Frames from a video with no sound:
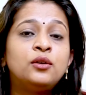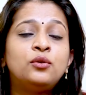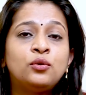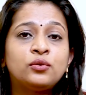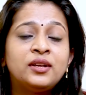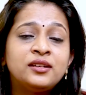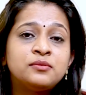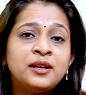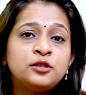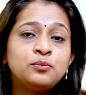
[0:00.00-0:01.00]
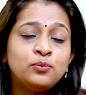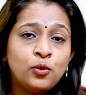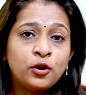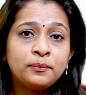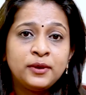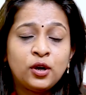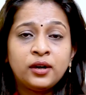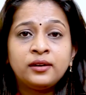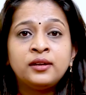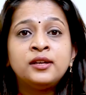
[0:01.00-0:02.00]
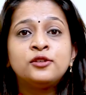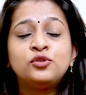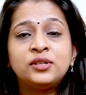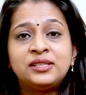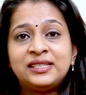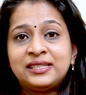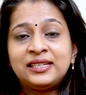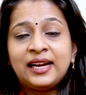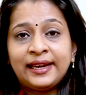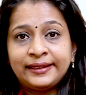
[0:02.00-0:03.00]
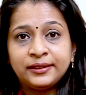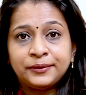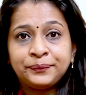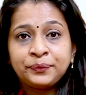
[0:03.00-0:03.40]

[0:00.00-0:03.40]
no there is much more beyond just sitting idle